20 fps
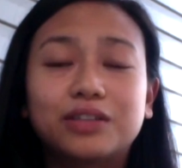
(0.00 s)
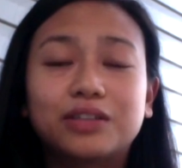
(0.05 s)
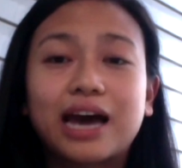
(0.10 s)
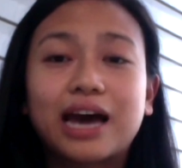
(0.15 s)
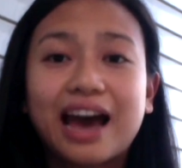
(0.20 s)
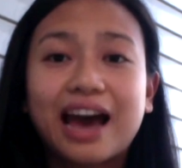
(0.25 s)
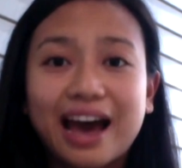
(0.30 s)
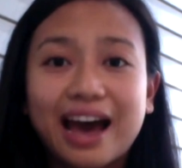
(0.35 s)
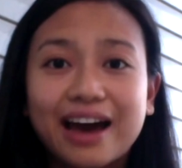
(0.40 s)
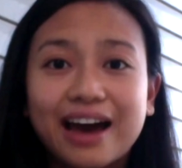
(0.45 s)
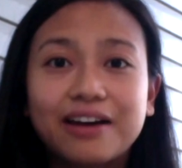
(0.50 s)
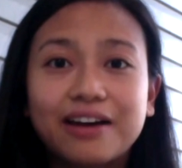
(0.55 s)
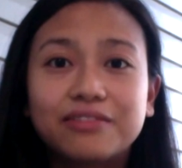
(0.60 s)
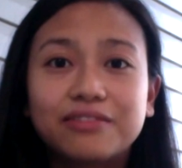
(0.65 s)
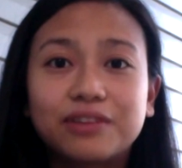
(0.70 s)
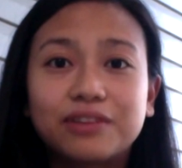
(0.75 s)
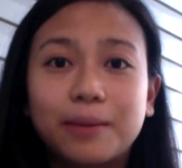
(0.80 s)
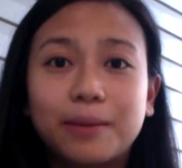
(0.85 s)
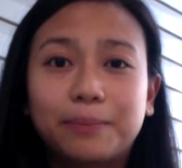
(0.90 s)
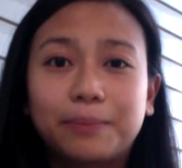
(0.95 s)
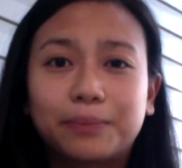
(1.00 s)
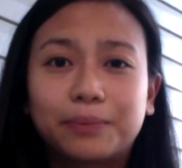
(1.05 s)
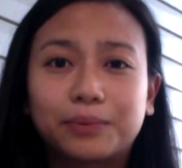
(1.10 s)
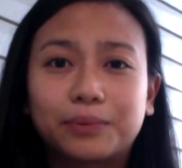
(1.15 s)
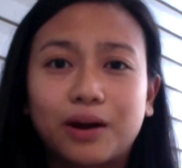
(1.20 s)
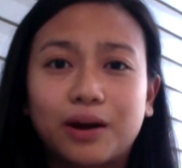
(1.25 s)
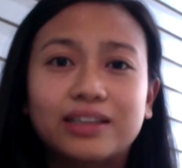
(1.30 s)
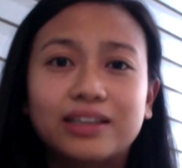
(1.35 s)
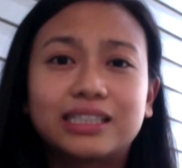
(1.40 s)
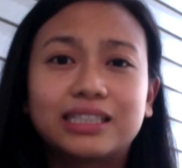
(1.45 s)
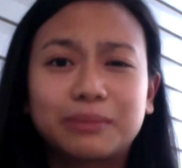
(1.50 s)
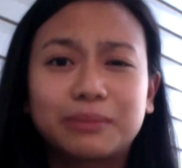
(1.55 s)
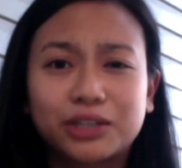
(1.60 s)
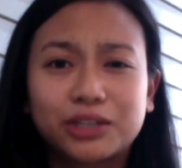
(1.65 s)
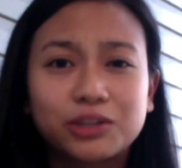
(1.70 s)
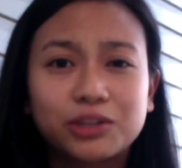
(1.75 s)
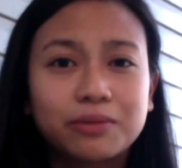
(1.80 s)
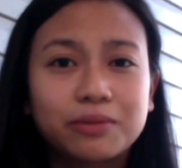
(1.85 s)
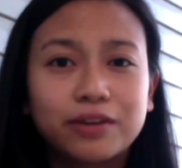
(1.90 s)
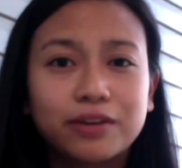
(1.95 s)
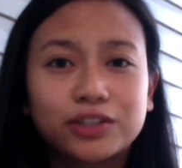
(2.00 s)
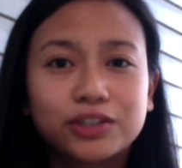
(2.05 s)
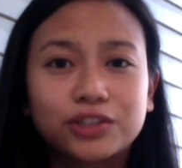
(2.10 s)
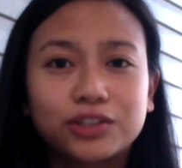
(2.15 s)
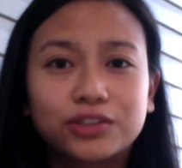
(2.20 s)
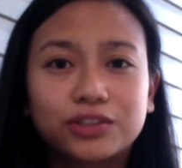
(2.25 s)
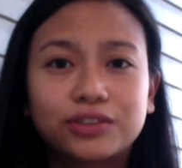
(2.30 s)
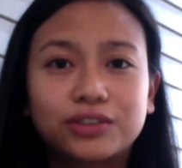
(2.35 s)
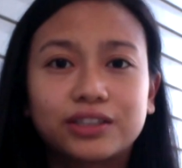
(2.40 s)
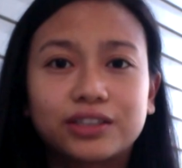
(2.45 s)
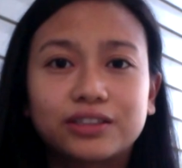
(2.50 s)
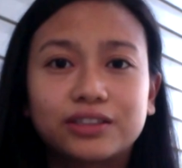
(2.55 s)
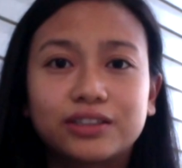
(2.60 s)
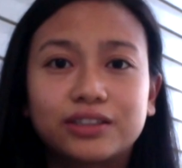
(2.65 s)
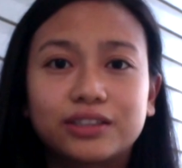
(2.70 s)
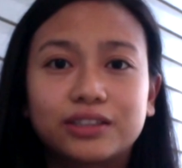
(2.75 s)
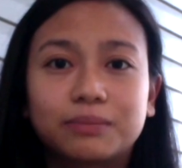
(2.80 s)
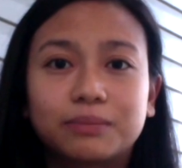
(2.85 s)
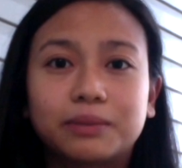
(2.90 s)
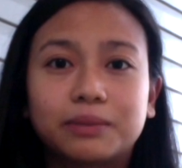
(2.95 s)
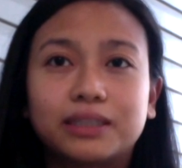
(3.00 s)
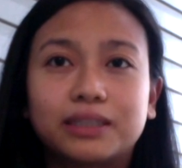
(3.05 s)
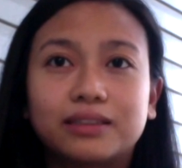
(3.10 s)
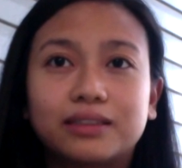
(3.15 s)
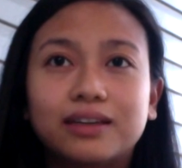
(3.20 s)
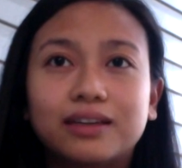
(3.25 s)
have a broad spectrum of extracurriculars, but